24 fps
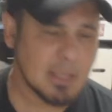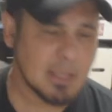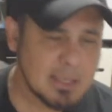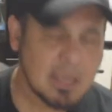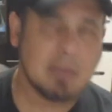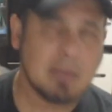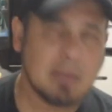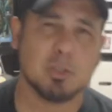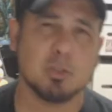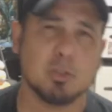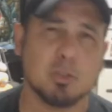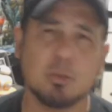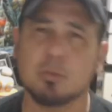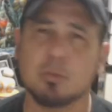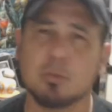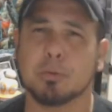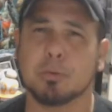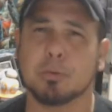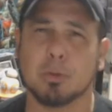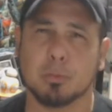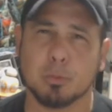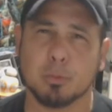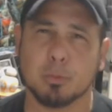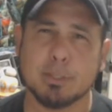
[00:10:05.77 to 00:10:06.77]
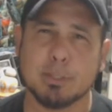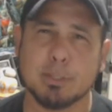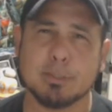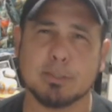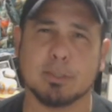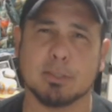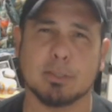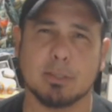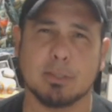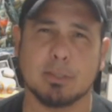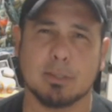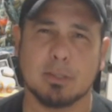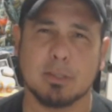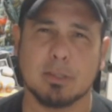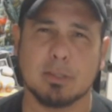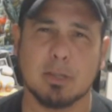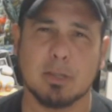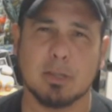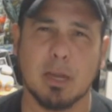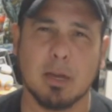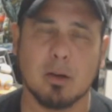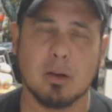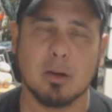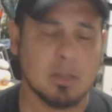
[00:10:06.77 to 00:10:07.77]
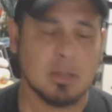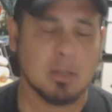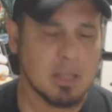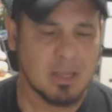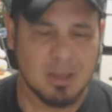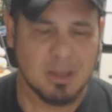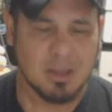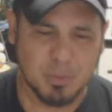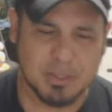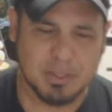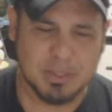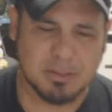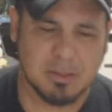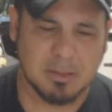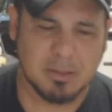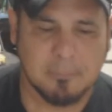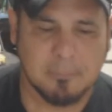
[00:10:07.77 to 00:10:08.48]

came to you for a reason, you know. With,